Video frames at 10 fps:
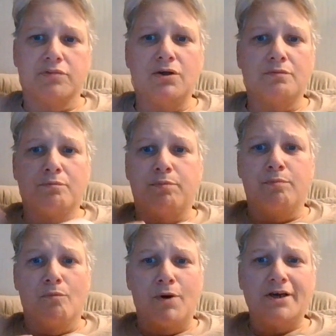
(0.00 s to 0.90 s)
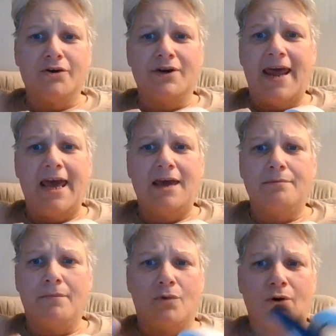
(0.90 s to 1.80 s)
You put your
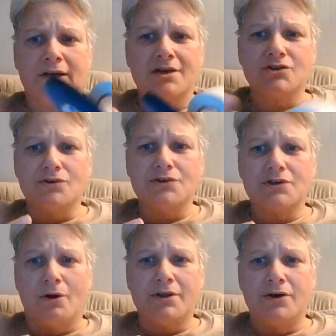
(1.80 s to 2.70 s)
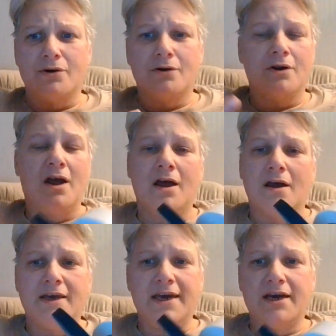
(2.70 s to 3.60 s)
name or initials on your
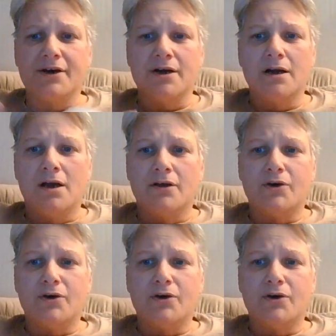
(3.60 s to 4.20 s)
gear.